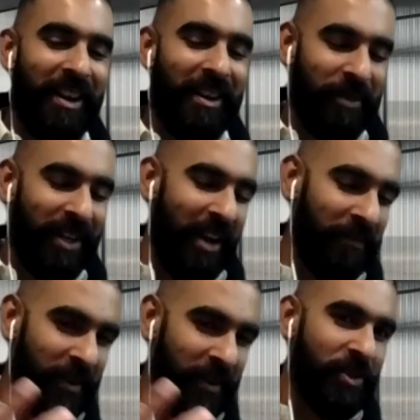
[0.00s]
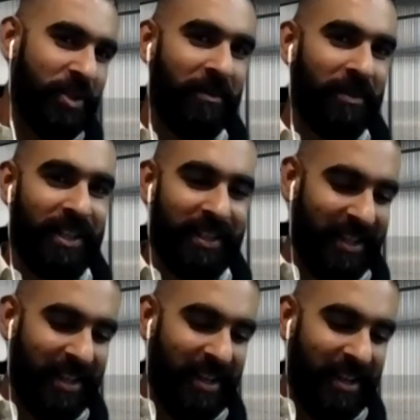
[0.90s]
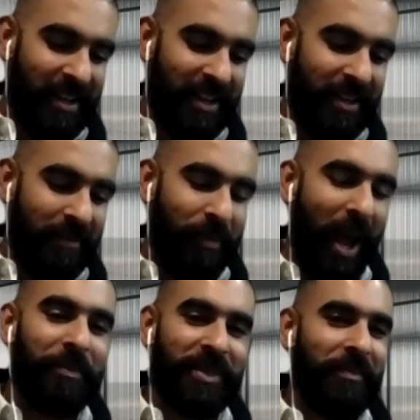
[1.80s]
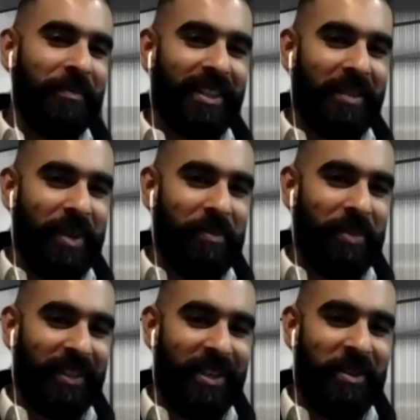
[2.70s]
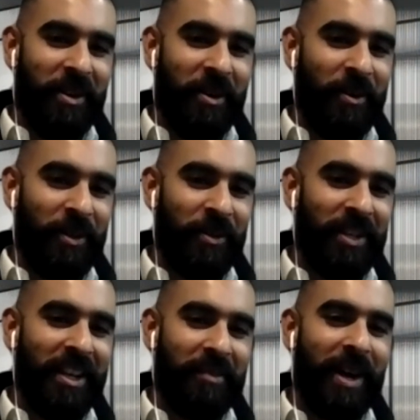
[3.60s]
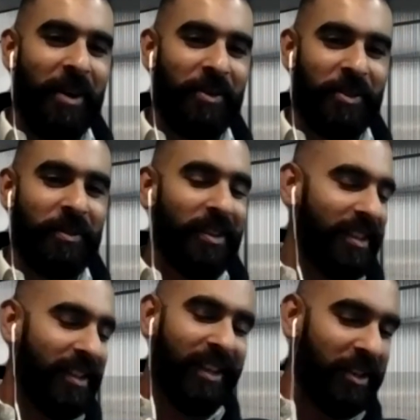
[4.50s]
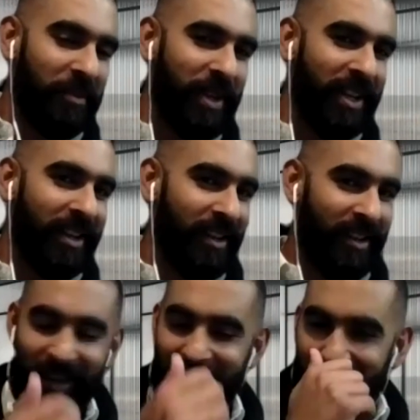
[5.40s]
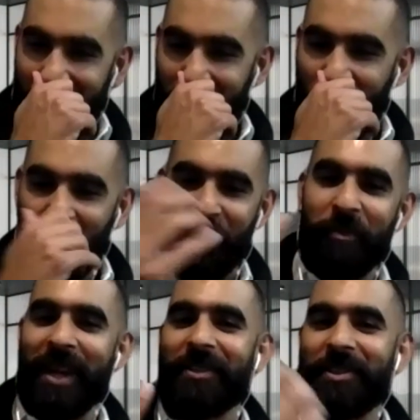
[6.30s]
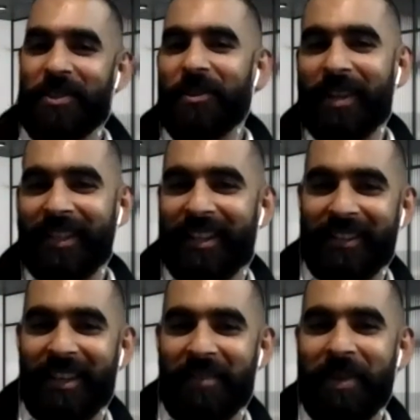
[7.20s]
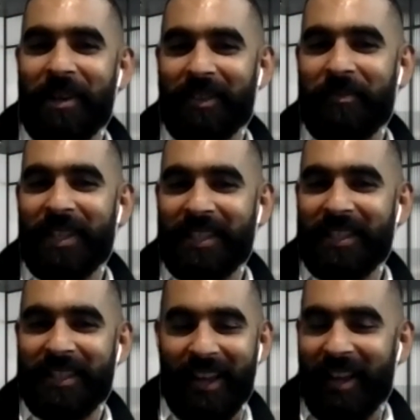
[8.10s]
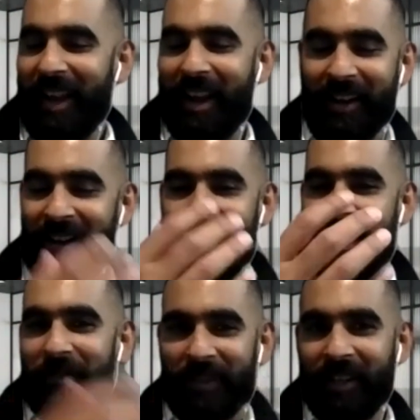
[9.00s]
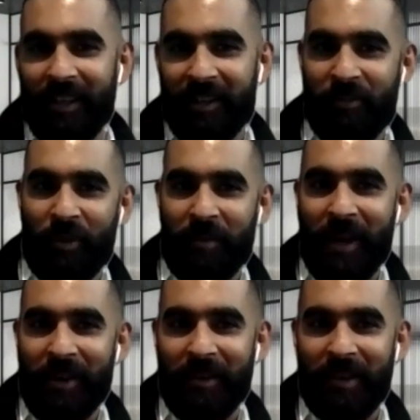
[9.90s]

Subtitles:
and we'd love for you to share with us perhaps something that people didn't know unique about you. It could be a more humane story than about the business, and I'd love to learn more about